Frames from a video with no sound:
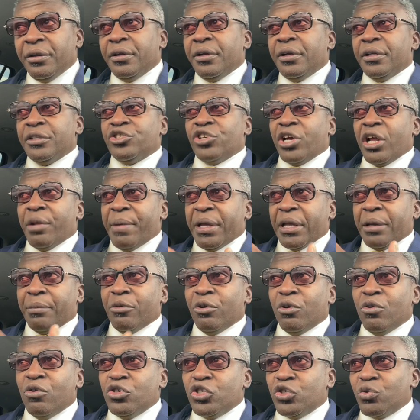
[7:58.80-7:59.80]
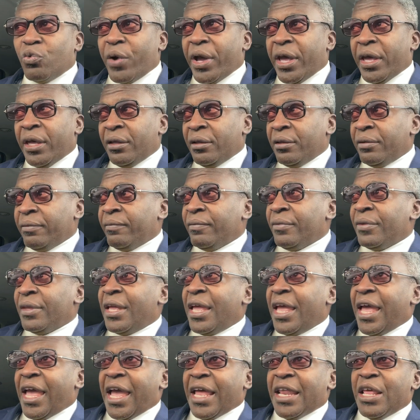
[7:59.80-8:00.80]
trying to make them lose weight,
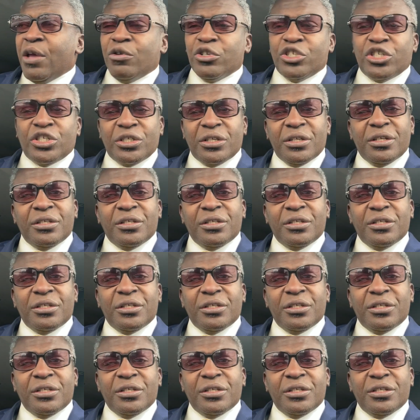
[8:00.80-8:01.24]
and he was